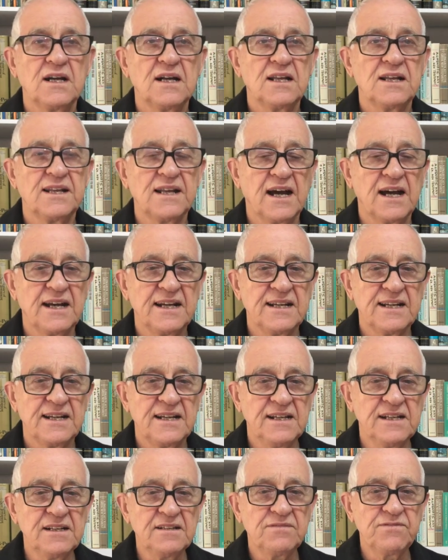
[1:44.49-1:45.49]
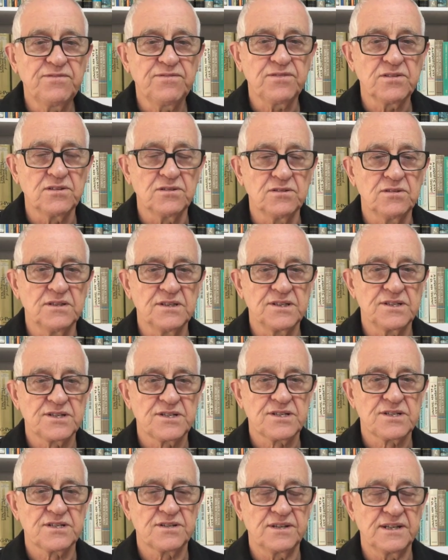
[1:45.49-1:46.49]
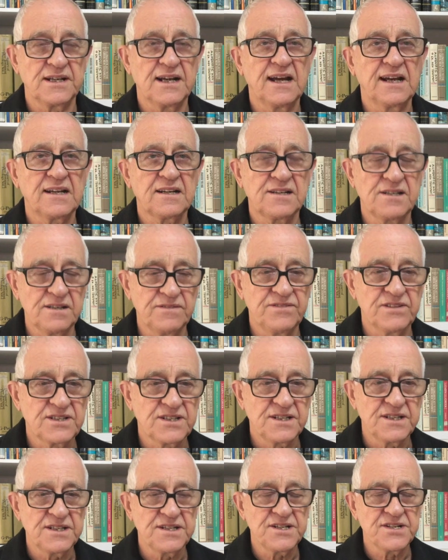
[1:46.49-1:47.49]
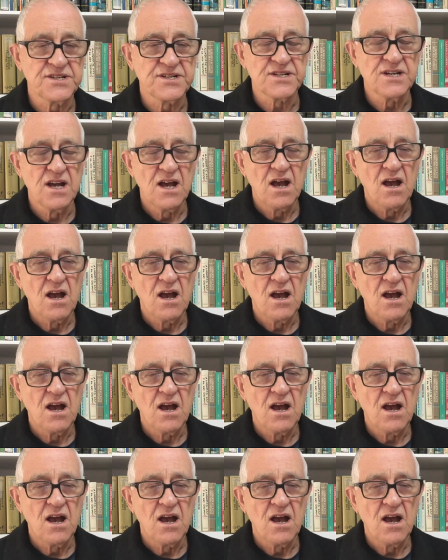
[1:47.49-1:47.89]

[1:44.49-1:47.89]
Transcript: they influence the activities